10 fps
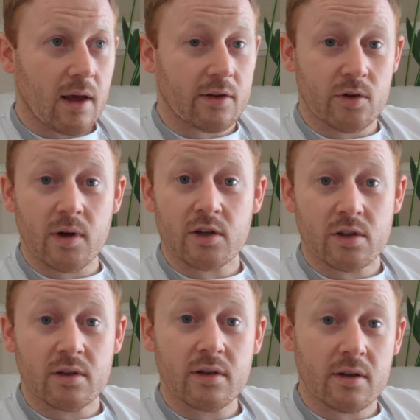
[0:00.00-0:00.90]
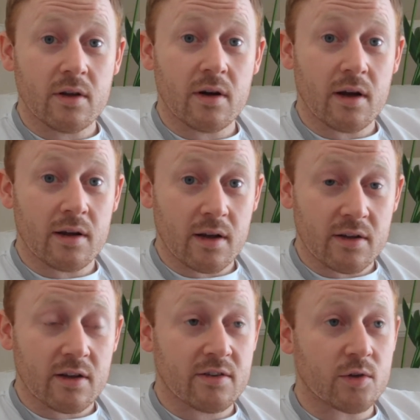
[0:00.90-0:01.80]
I do actually. No, I,
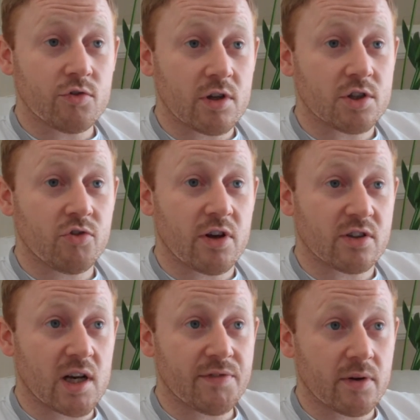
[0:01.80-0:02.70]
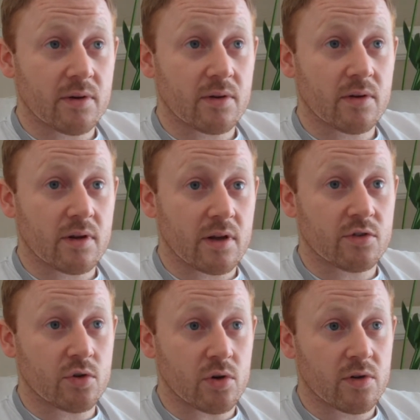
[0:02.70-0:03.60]
it sounds really strange. I never at
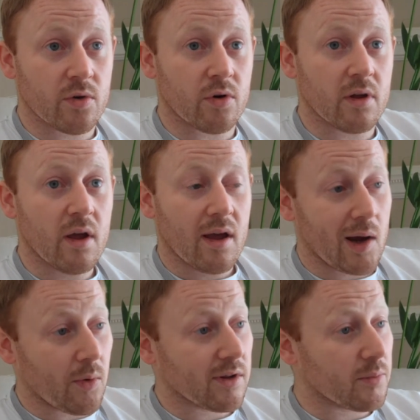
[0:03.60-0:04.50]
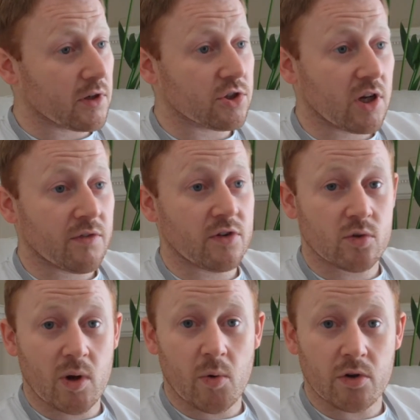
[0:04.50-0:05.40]
school thought I wanted to be a chef. This
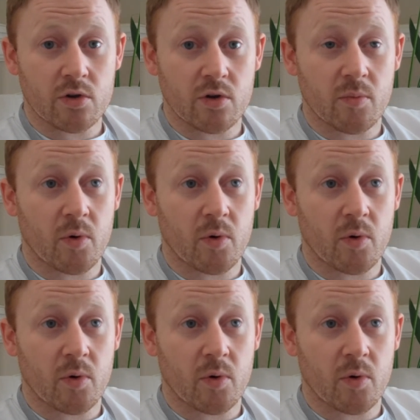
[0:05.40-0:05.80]
is where I want to go.